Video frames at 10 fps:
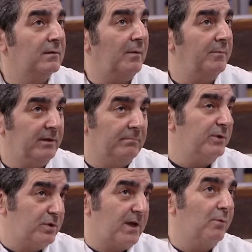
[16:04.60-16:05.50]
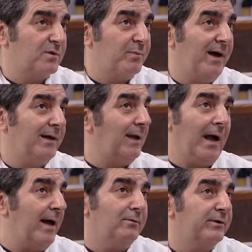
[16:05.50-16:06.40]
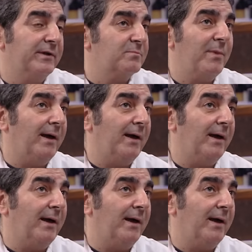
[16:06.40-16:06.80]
I mean, you say it was bad. I don't think it's